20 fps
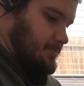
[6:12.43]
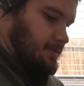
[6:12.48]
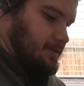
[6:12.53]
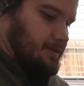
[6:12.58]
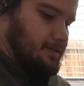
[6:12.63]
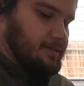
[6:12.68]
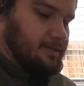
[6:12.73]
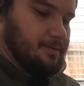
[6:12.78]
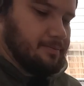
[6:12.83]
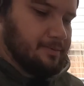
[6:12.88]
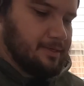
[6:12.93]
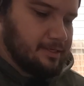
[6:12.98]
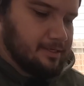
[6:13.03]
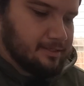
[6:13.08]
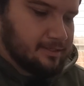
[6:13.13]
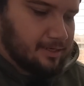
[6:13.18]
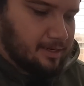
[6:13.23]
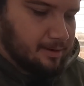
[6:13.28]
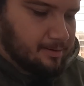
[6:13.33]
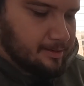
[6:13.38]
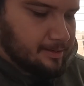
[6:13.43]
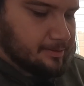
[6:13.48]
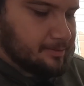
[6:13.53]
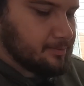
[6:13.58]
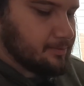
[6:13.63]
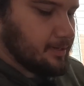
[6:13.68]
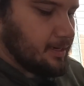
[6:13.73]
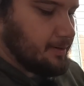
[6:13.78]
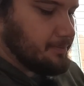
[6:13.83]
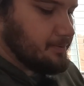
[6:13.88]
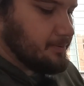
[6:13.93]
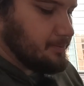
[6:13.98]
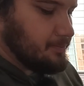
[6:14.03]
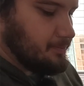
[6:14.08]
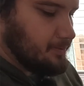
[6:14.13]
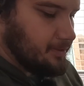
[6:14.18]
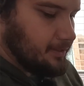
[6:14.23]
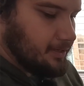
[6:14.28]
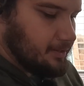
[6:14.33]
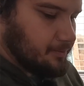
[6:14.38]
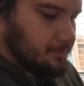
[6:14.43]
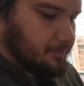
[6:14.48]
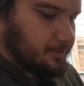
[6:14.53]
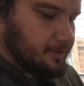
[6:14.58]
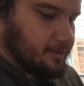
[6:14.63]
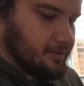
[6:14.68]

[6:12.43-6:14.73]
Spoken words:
In the meantime, let's grab a plate with